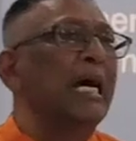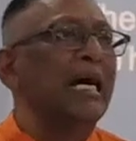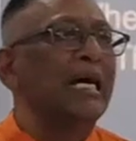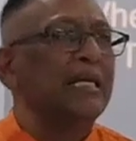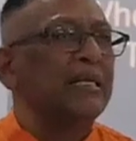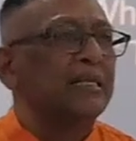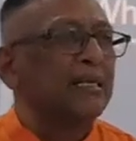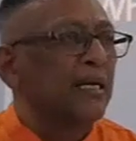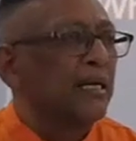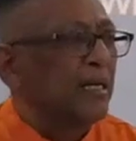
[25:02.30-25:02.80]

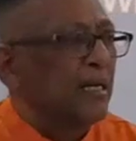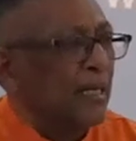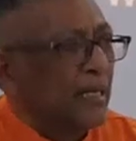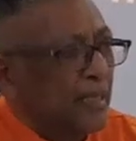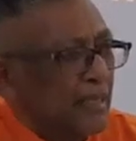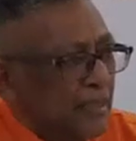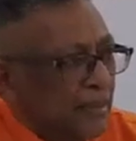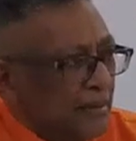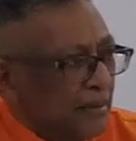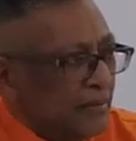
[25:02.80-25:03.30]
and,
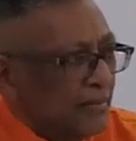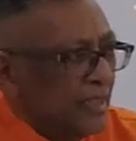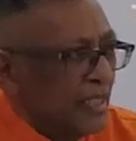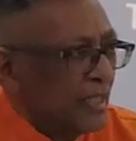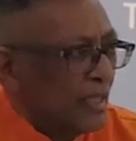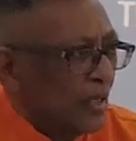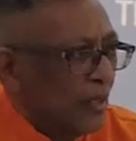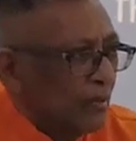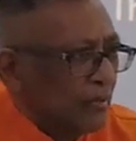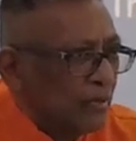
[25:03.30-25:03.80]
you
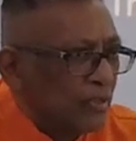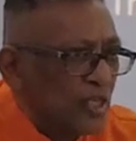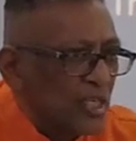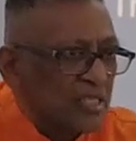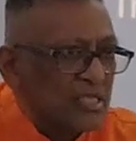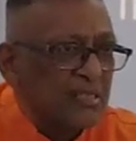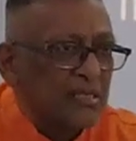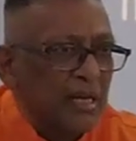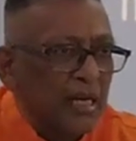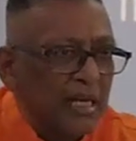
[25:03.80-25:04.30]
know,
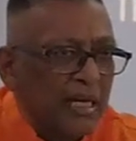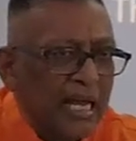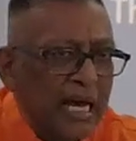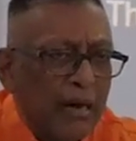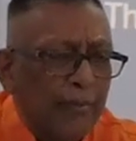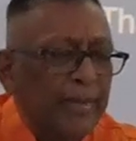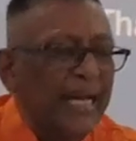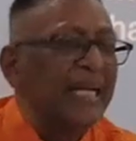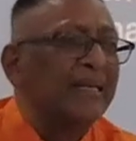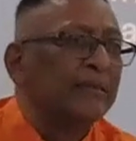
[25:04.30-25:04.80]
just
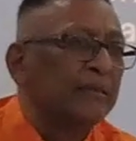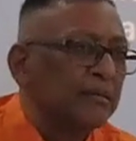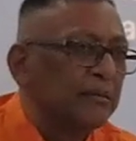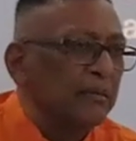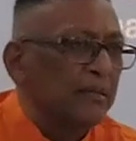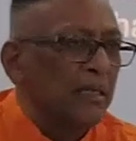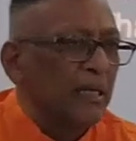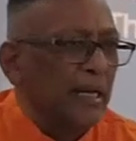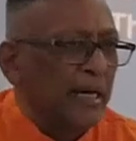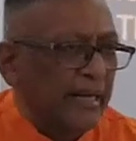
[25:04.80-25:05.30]
lament
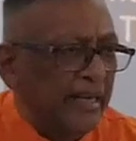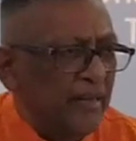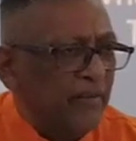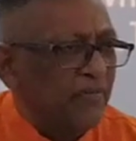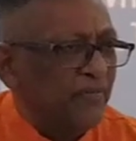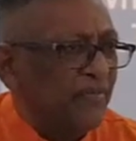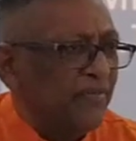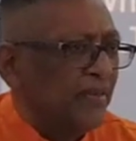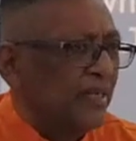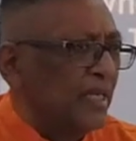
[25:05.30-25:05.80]

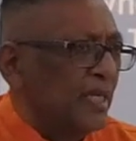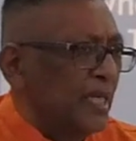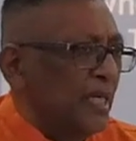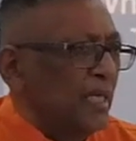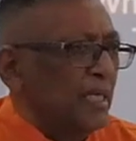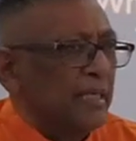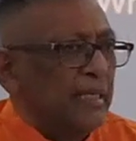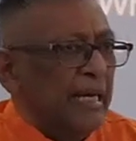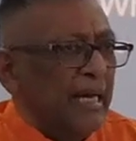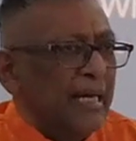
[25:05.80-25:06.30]
life,
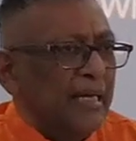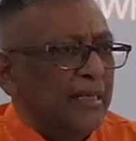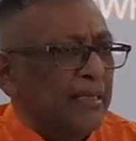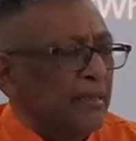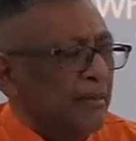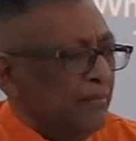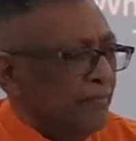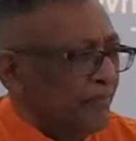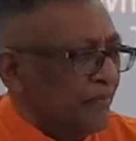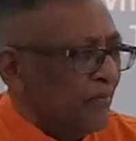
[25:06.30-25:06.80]
then
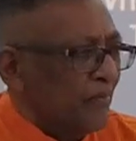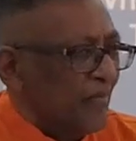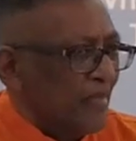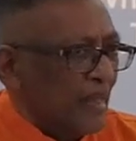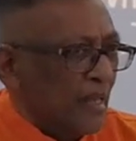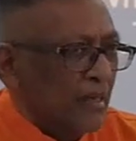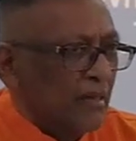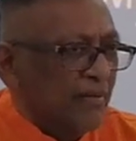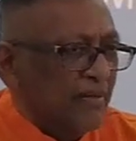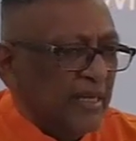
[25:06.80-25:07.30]

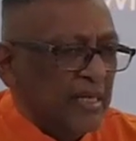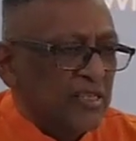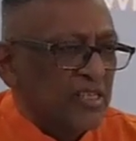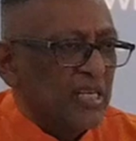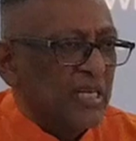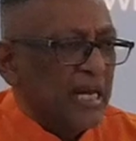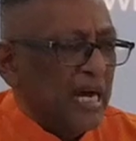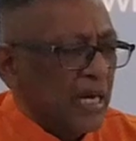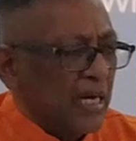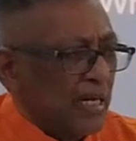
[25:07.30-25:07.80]
things
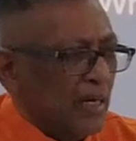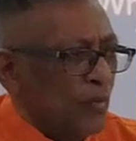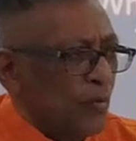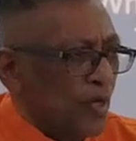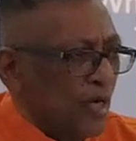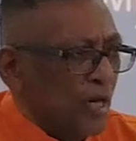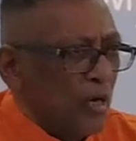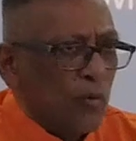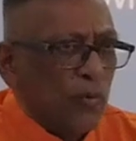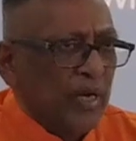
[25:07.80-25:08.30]
are not going to
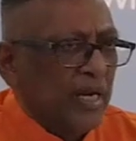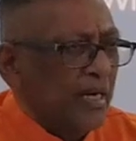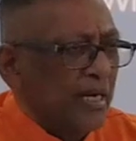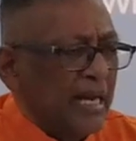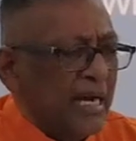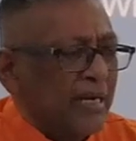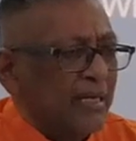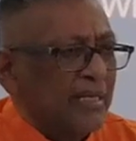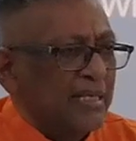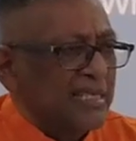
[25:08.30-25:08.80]
work. We are
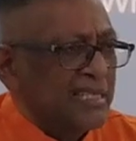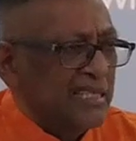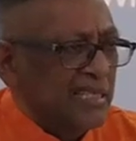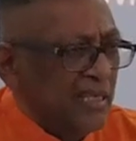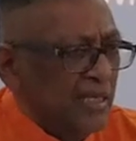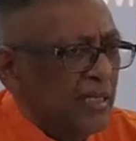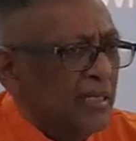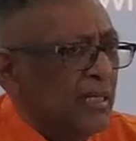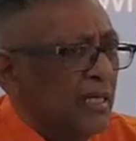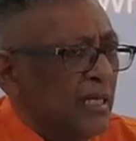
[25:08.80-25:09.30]
not going to
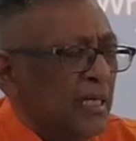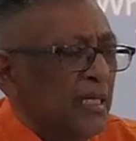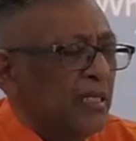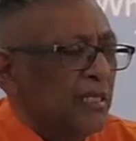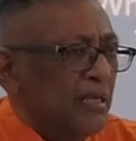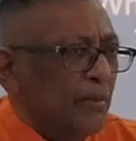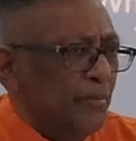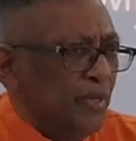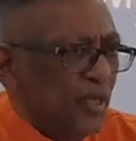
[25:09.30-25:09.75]
see the